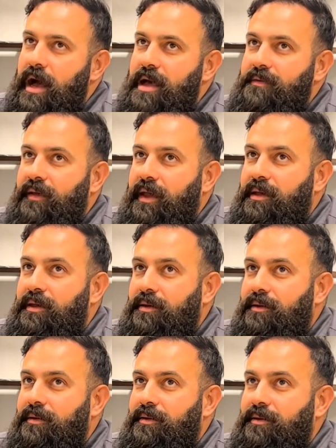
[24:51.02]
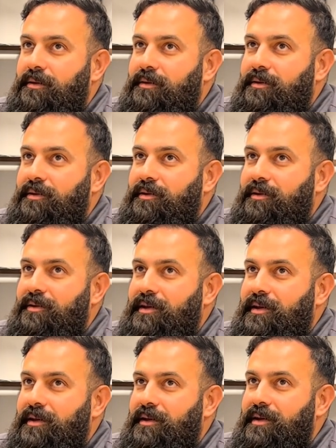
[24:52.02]
I think
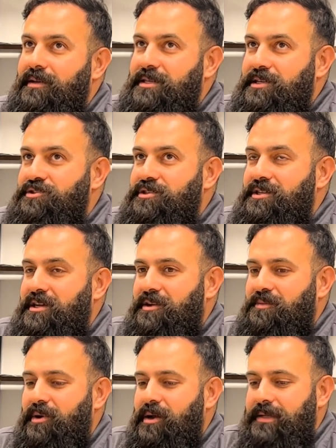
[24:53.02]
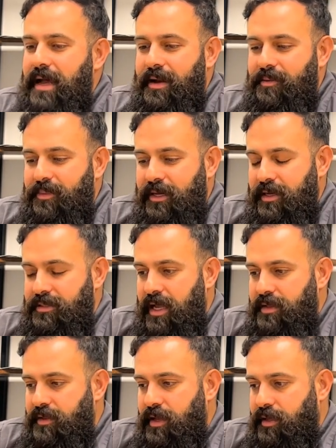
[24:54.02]
it's interesting you brought that up because
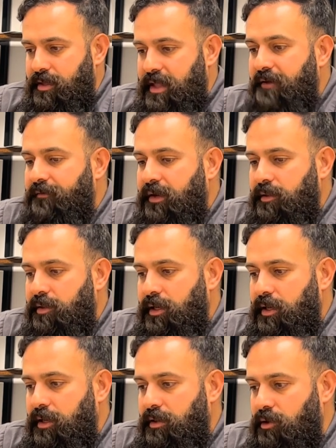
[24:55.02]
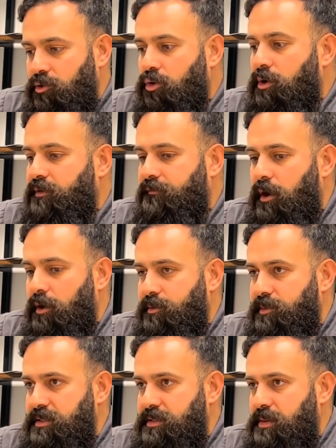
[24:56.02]
I think definitely the lower the
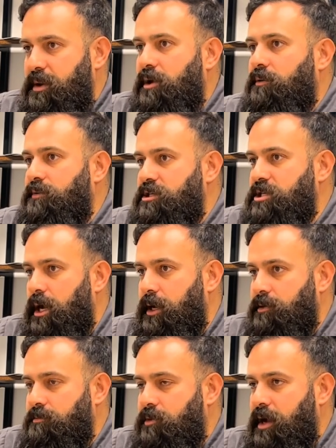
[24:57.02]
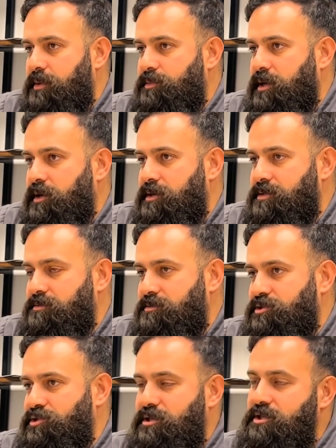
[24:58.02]
volume is, the better we shine, right? Yeah. Because
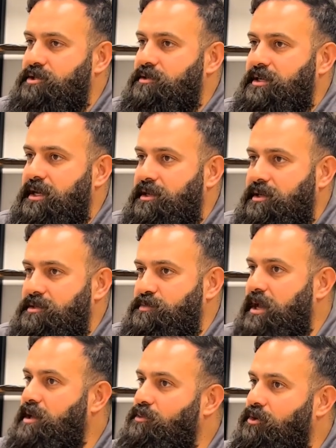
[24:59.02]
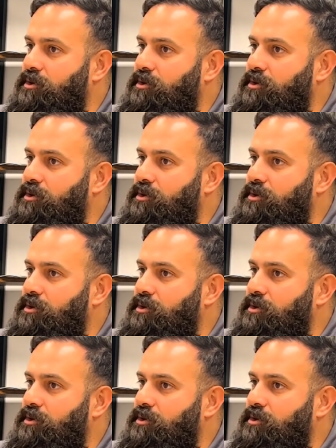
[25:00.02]
the traditional technique is make a